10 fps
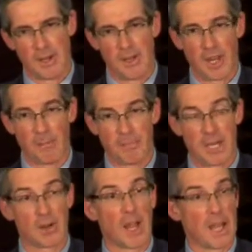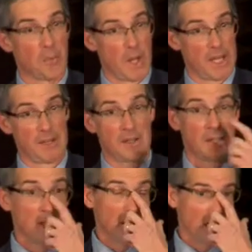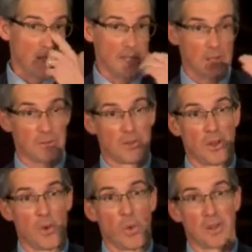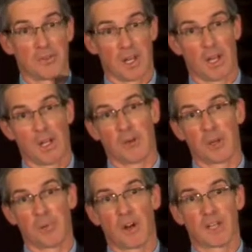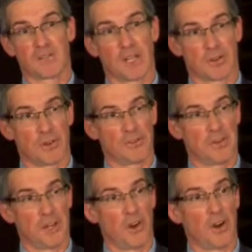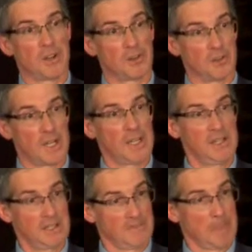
I think a bigger headwind is what is the clearing price of electricity on grid